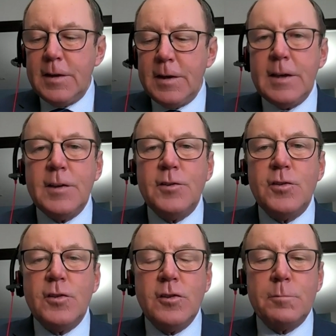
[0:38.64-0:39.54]

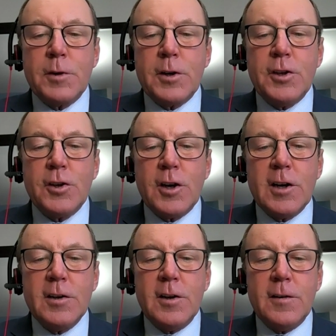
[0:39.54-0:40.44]
is to
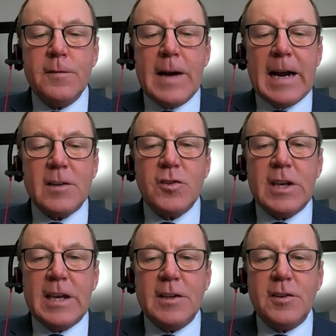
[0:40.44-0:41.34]
procure
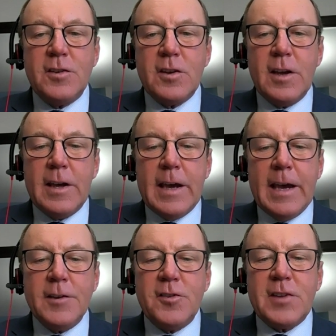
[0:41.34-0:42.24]
vaccines,
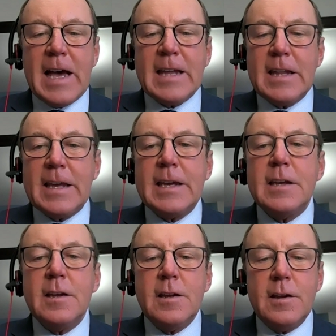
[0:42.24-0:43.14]
and sadly,
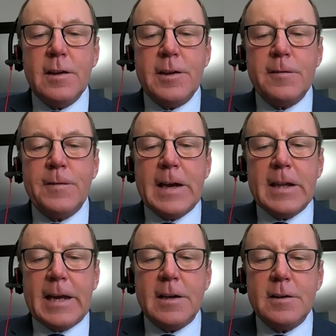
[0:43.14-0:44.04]
they're
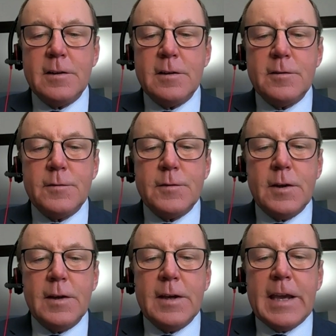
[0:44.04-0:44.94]
failing.
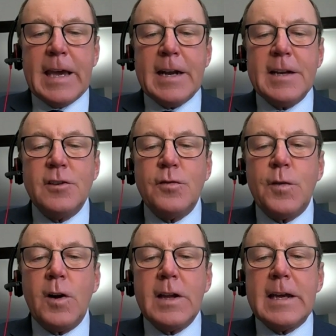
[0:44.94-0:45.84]
Canada is
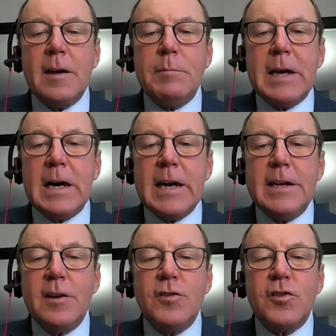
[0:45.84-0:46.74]
falling
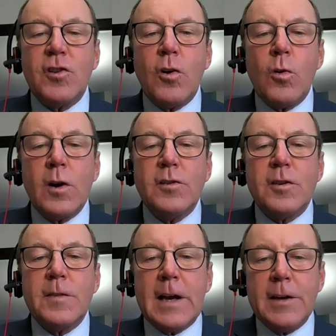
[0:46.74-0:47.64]
behind scores
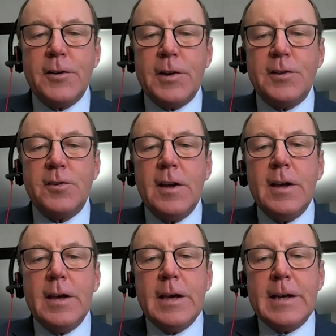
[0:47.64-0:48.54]
of countries
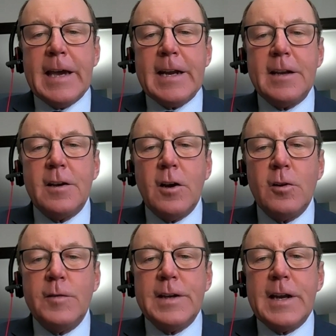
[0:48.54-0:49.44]
in getting
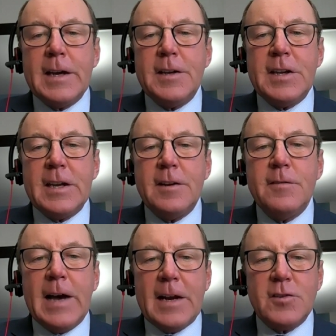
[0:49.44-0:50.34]
COVID-19
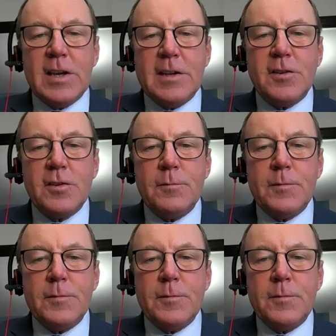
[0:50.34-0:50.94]
vaccines.